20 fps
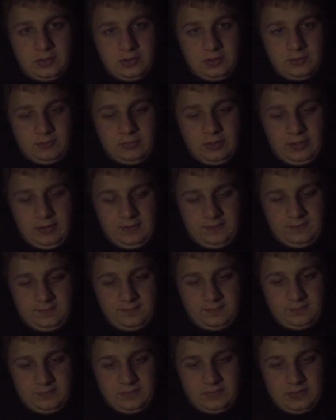But
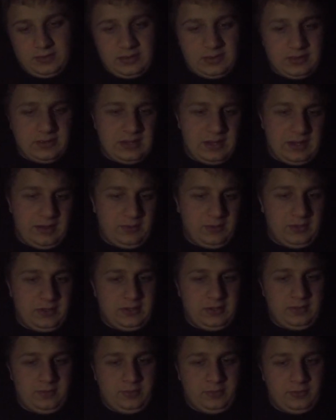that one
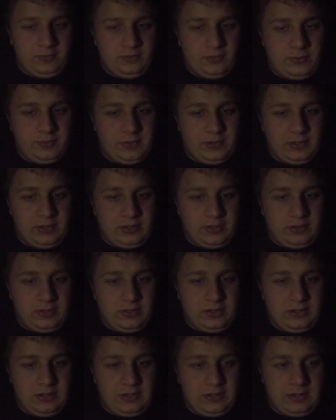didn't perform very
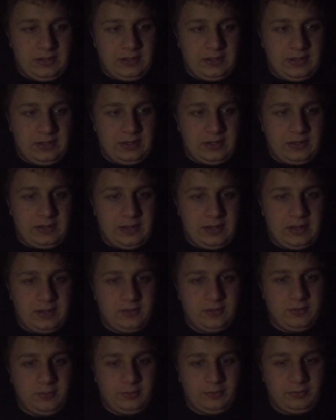good. It had
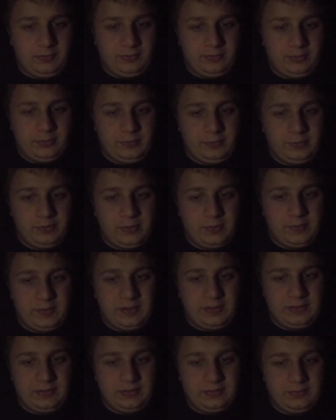terrible
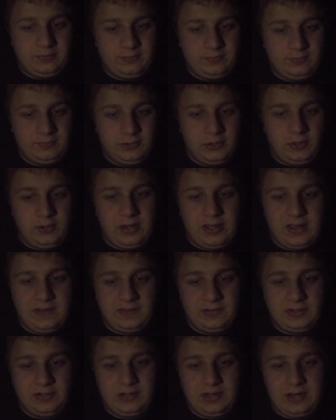performance. Broke
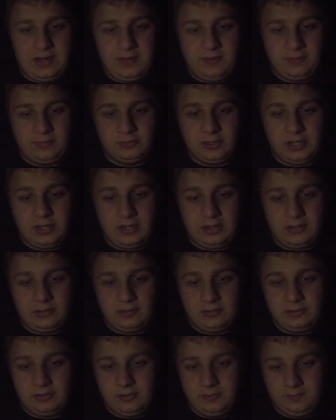after a day of running.
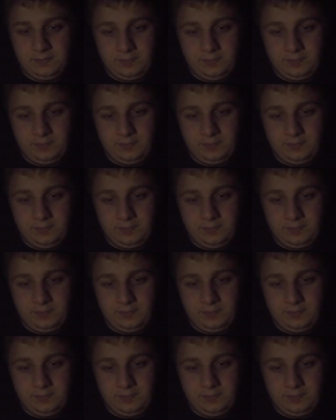So